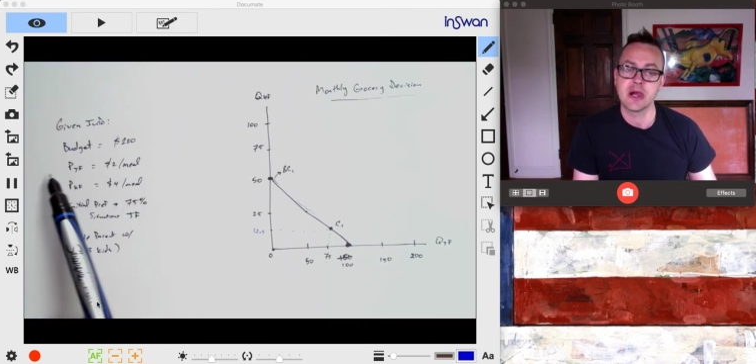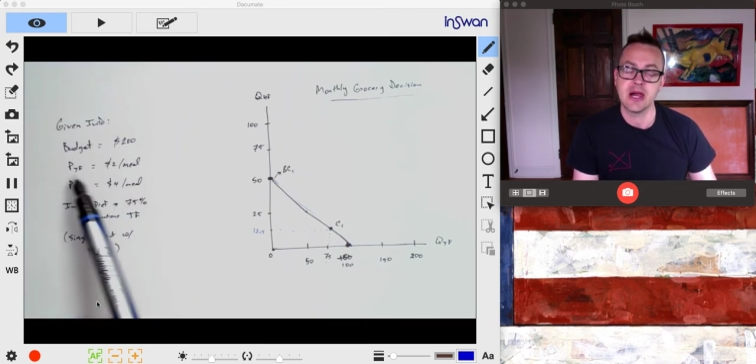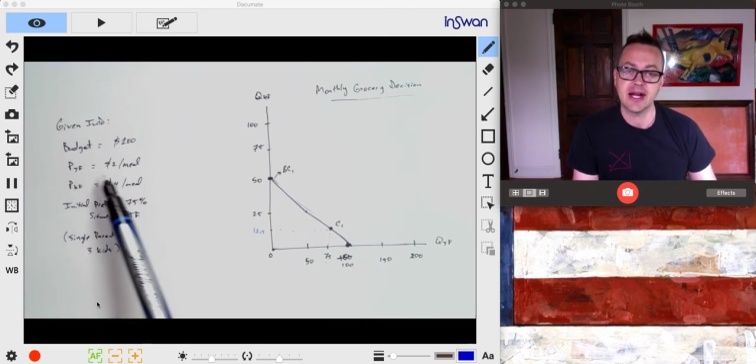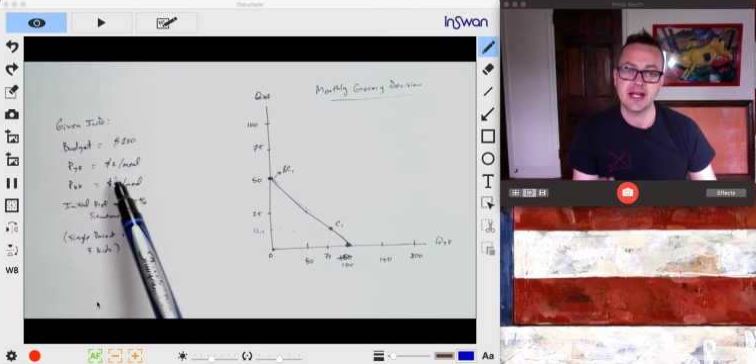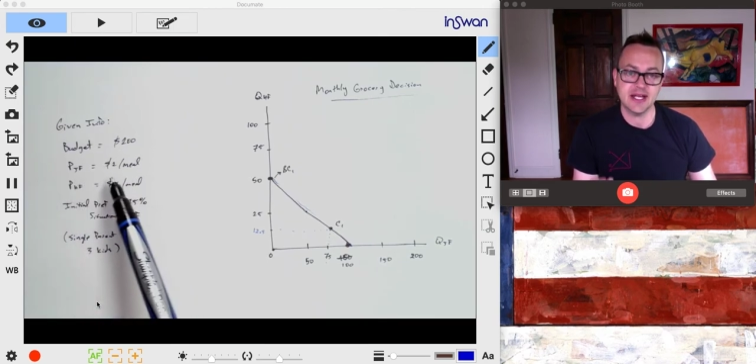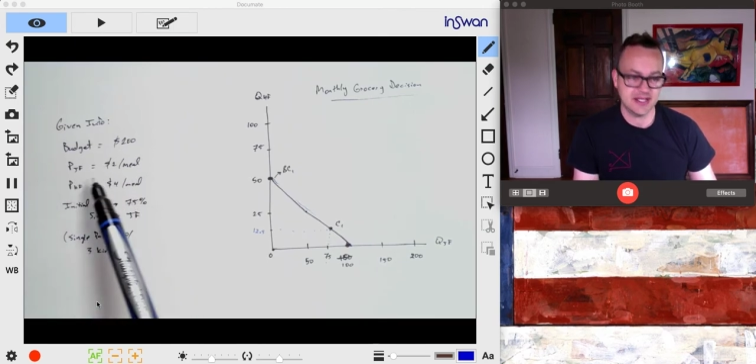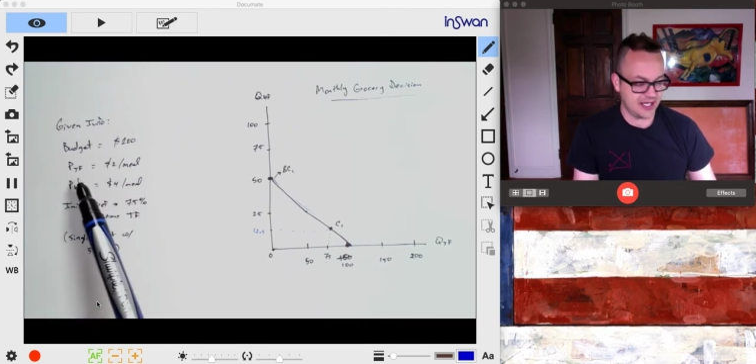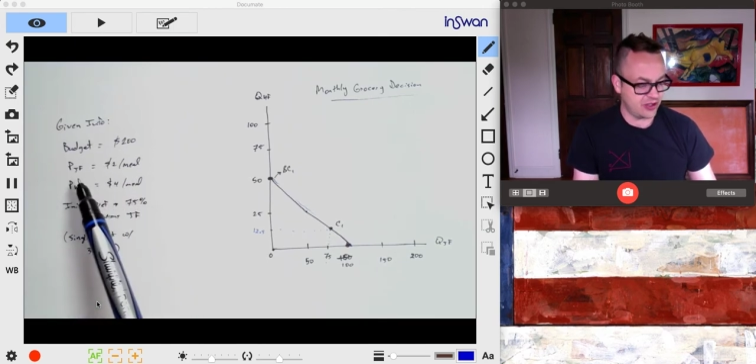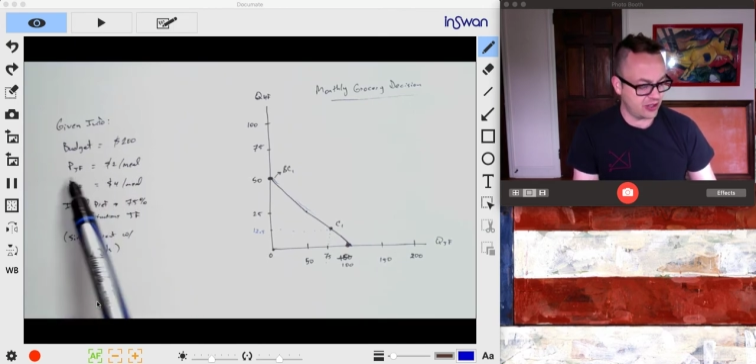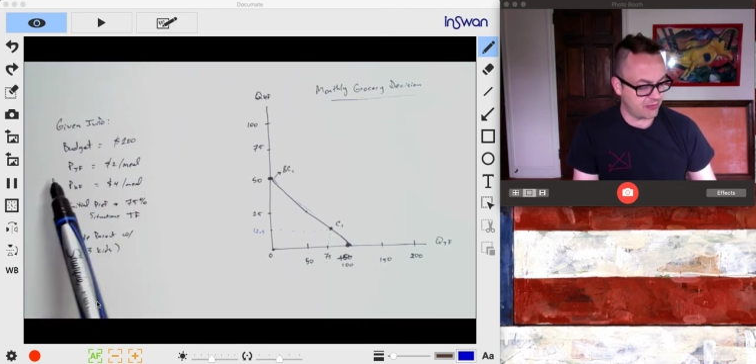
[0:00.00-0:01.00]
I can get
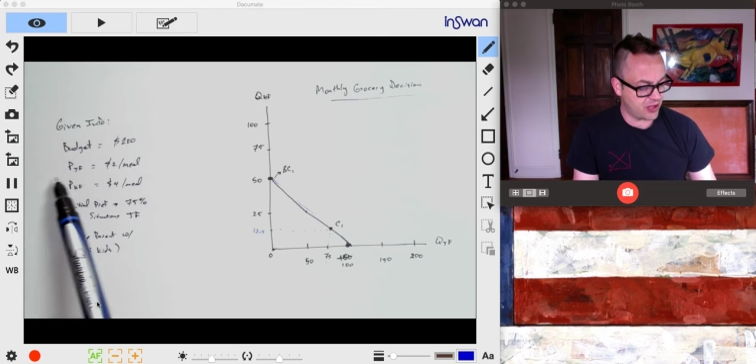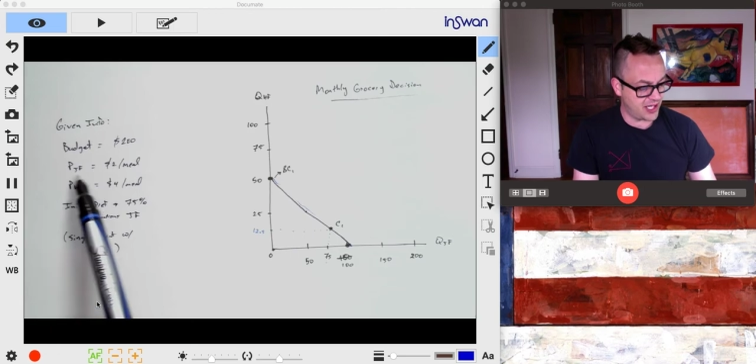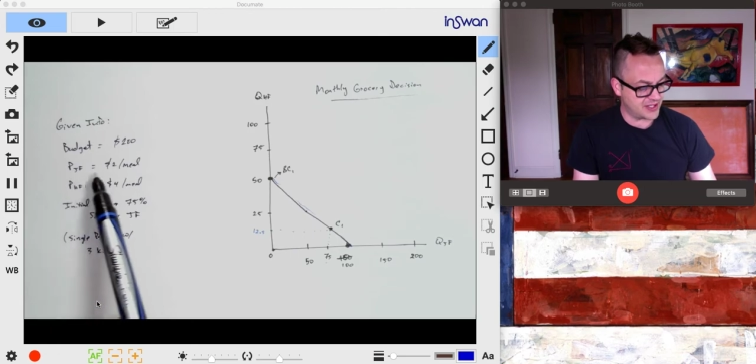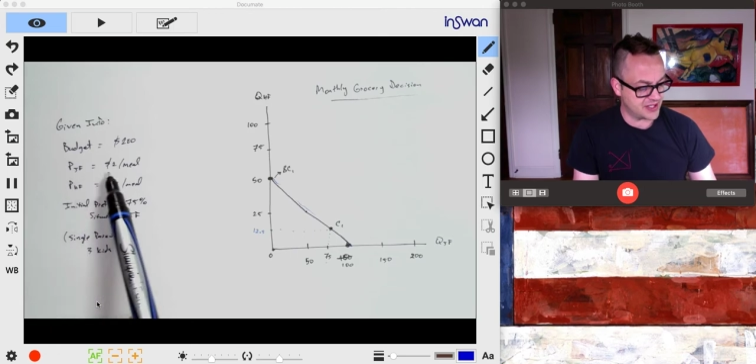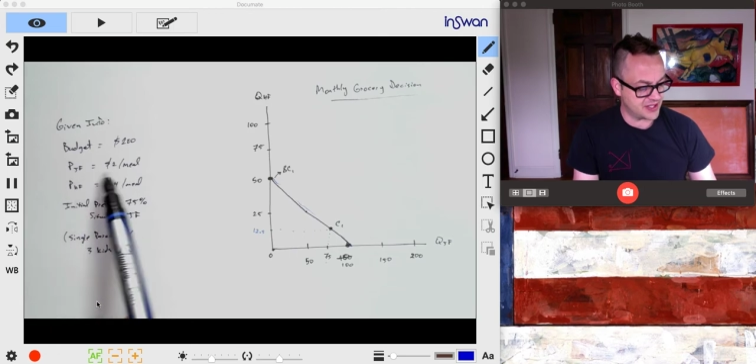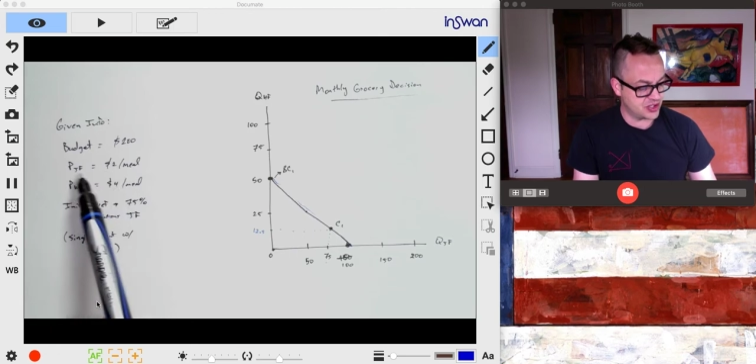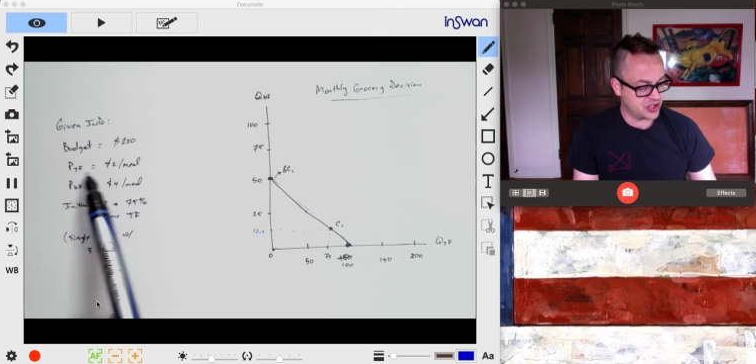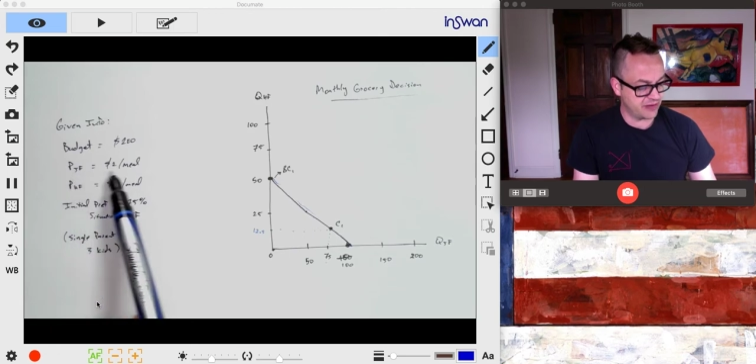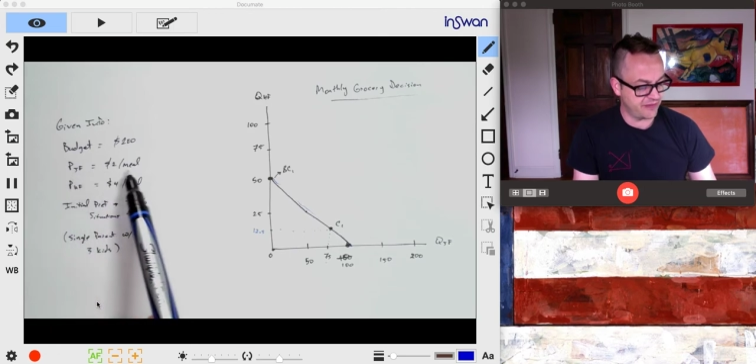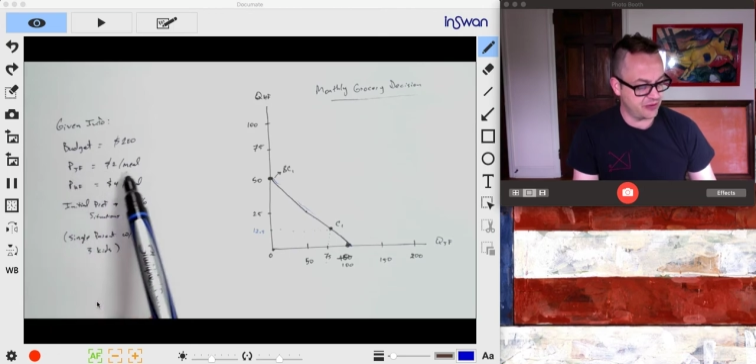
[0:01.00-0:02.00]
data on prices.
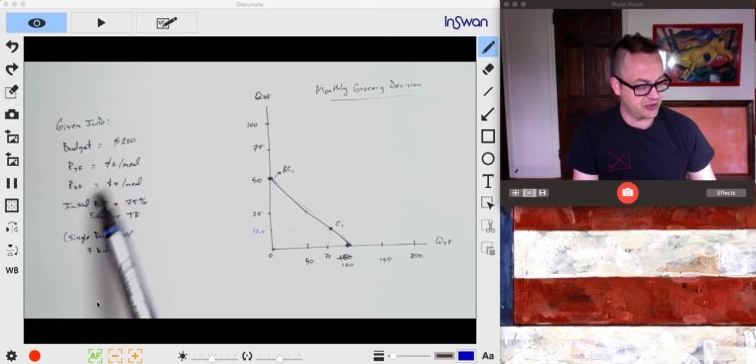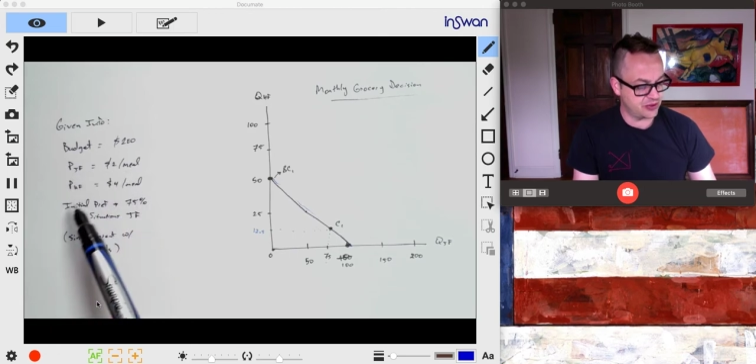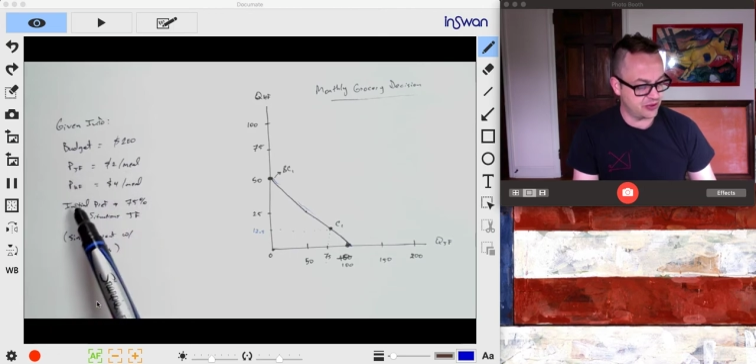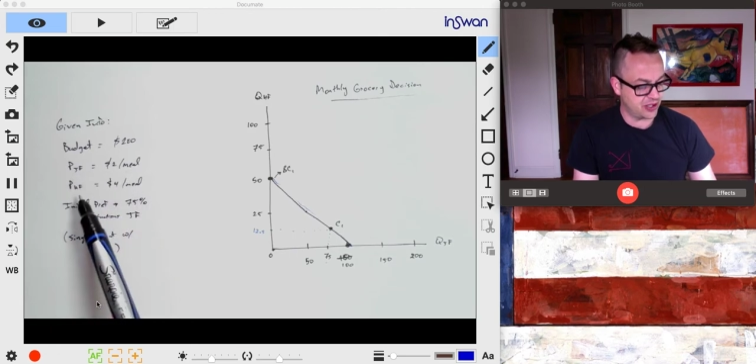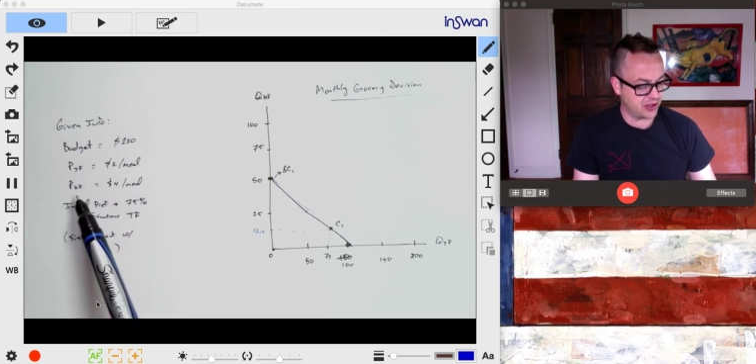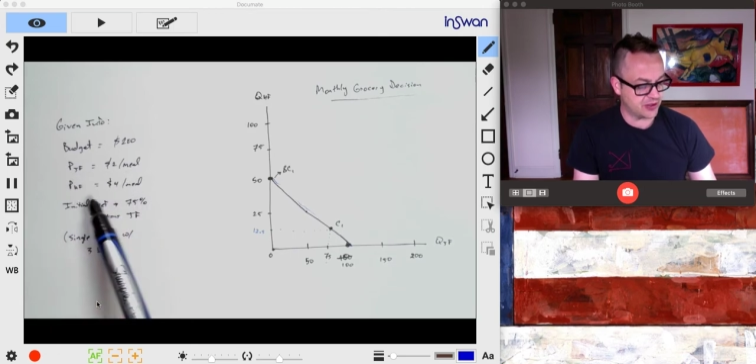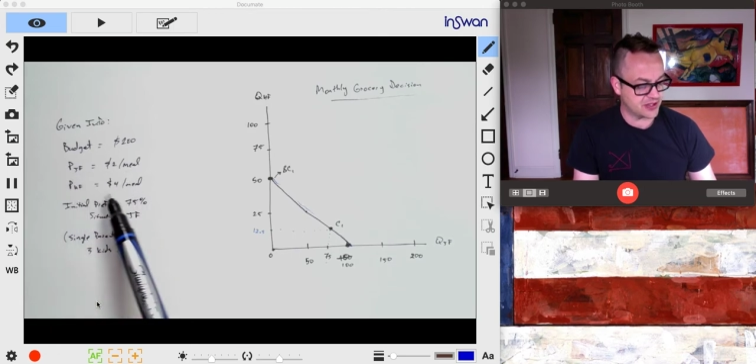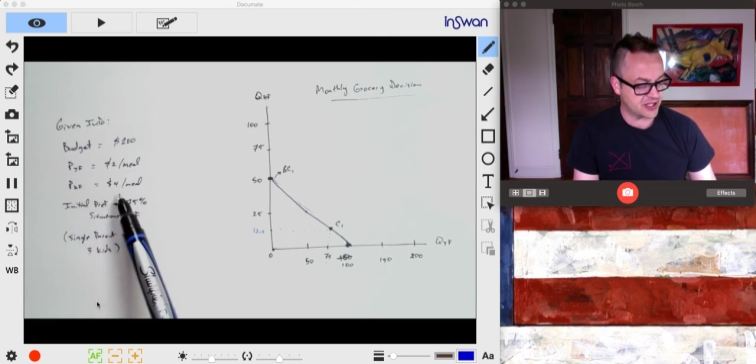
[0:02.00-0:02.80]
Junk food, $2.